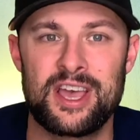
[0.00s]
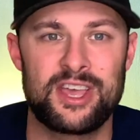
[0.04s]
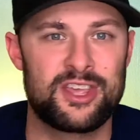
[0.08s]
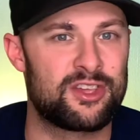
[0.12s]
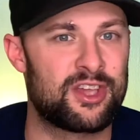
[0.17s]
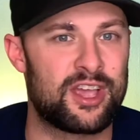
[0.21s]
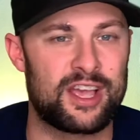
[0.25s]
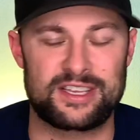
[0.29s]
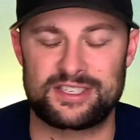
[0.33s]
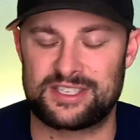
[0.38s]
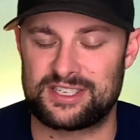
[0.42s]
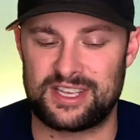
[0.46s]

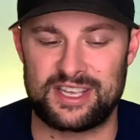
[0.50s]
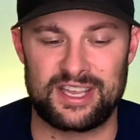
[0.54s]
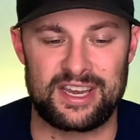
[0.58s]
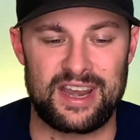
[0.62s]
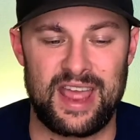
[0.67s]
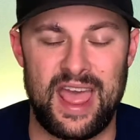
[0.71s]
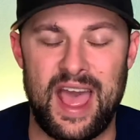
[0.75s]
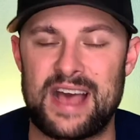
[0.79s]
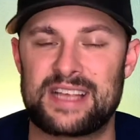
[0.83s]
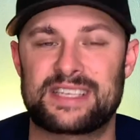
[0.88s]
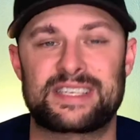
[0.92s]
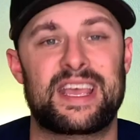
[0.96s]
You guys can
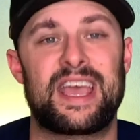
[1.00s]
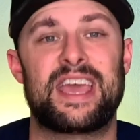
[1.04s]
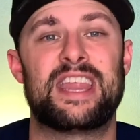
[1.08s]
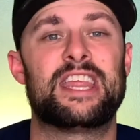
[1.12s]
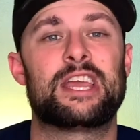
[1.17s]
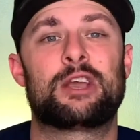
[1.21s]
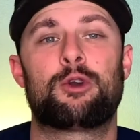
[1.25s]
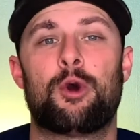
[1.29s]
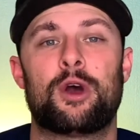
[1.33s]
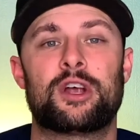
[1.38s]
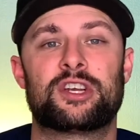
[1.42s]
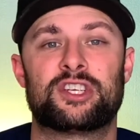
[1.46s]
ask
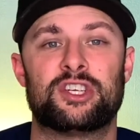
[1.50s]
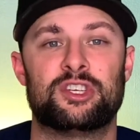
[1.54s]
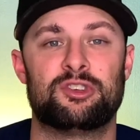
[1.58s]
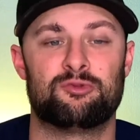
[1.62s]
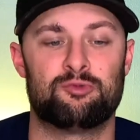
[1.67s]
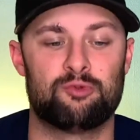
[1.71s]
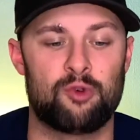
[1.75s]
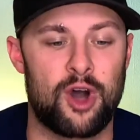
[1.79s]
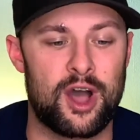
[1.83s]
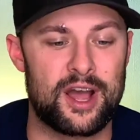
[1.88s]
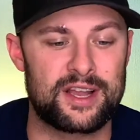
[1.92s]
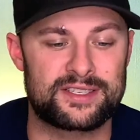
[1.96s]
any question you
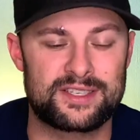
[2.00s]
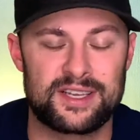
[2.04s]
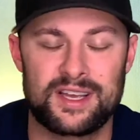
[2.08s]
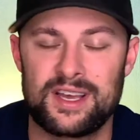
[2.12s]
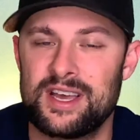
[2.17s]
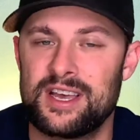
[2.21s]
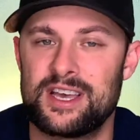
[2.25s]
want.